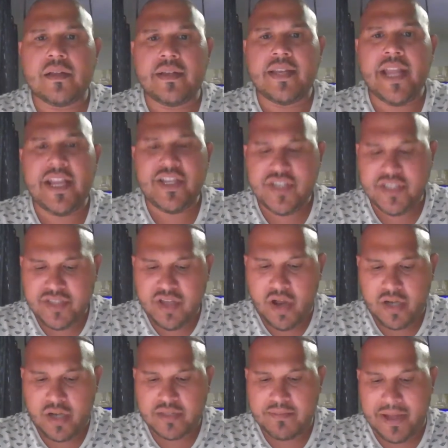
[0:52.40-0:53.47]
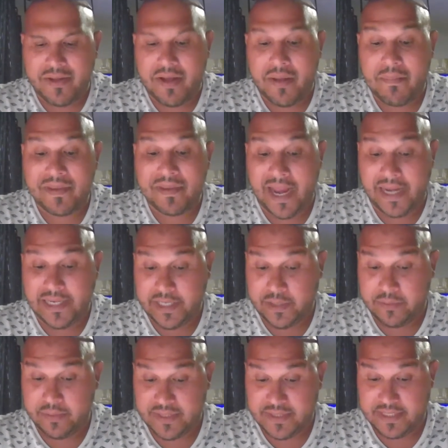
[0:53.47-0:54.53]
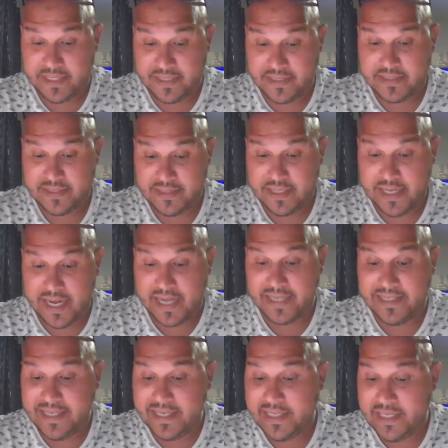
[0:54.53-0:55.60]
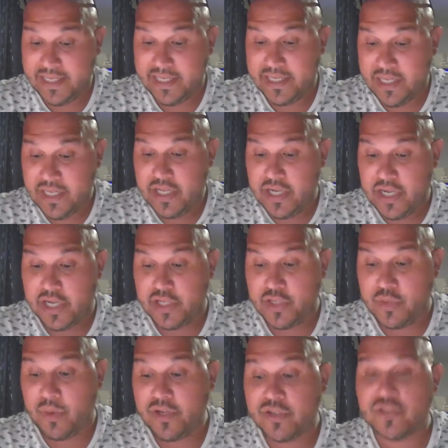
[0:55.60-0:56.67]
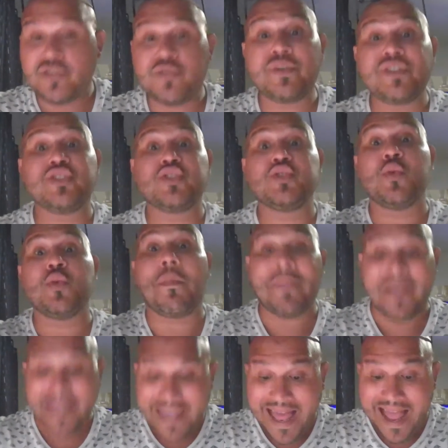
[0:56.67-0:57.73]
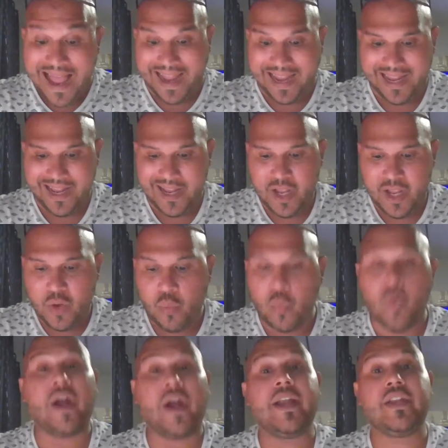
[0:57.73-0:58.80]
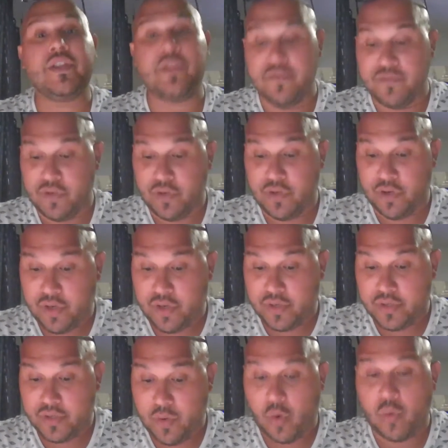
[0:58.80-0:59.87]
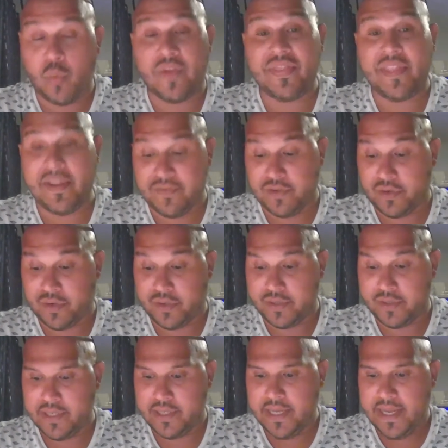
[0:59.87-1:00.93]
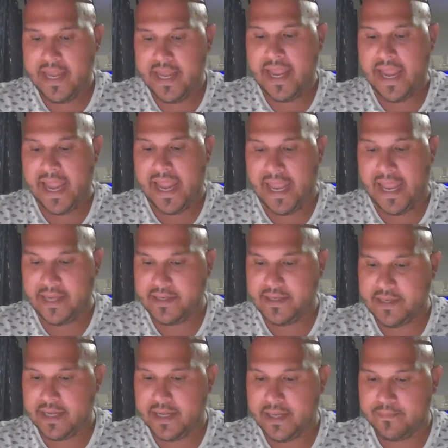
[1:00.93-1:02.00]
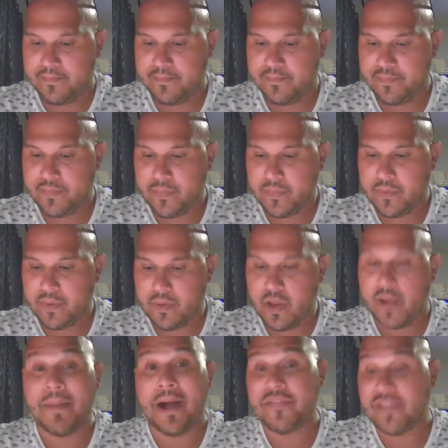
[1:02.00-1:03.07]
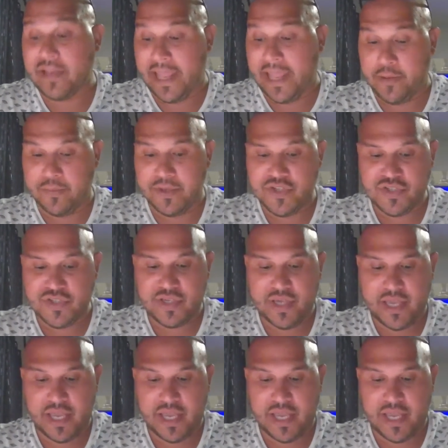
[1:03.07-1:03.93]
Nation talked about applied linguistics. Ideally, you want your students to apply what you've learned or what they've learned and about the language